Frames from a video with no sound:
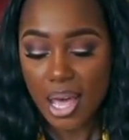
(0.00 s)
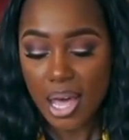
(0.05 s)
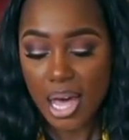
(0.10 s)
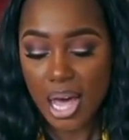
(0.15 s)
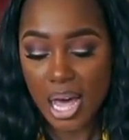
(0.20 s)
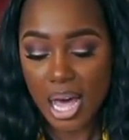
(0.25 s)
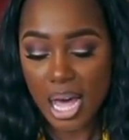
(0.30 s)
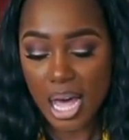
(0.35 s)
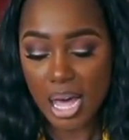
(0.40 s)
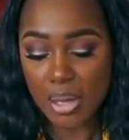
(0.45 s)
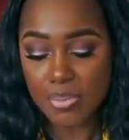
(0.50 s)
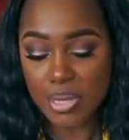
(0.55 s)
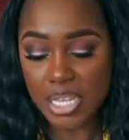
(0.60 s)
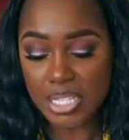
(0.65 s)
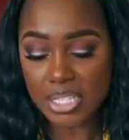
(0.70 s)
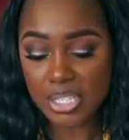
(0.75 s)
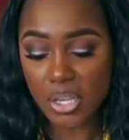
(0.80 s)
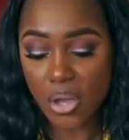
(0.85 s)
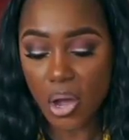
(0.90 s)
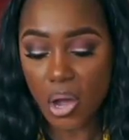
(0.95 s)

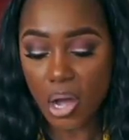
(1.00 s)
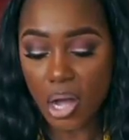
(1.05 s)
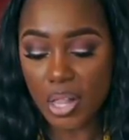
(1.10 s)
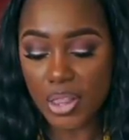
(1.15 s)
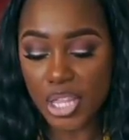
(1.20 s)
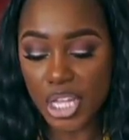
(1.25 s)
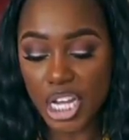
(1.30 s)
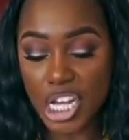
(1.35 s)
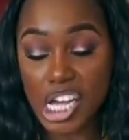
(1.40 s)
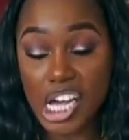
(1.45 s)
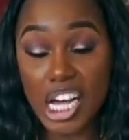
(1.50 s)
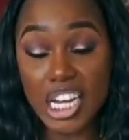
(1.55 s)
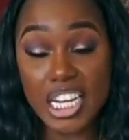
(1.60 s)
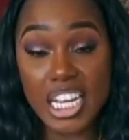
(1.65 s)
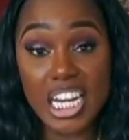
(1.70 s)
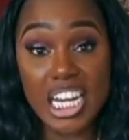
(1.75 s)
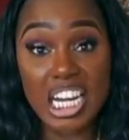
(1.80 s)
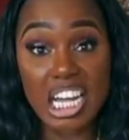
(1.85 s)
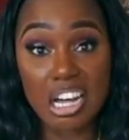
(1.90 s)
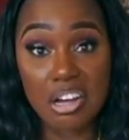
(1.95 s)
It's called the
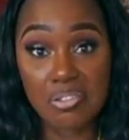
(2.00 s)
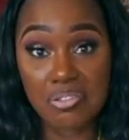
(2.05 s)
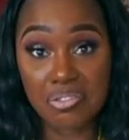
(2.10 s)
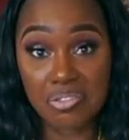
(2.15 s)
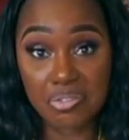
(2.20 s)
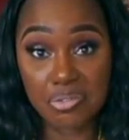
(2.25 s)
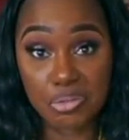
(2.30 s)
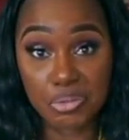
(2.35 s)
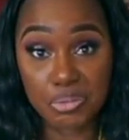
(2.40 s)
Honey Love.